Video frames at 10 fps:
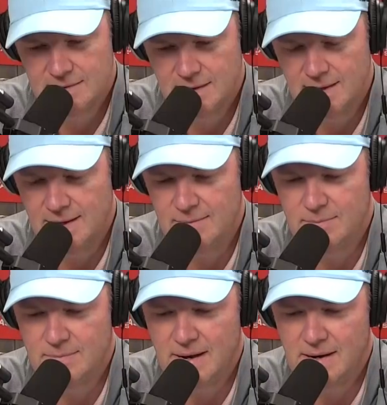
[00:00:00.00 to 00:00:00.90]

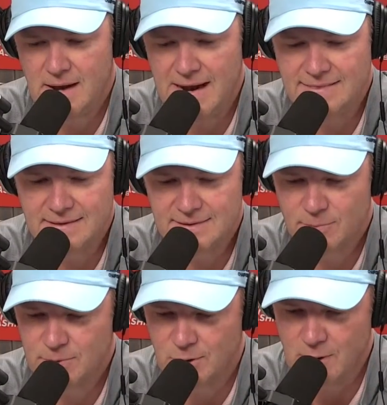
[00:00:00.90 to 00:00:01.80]
Um, I think the
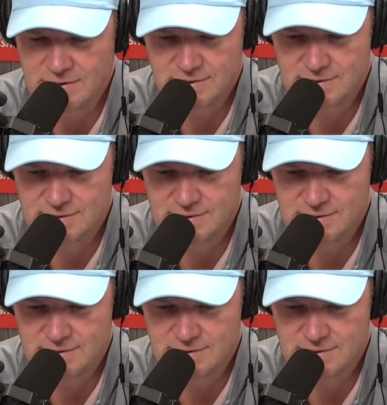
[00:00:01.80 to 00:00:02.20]
the question.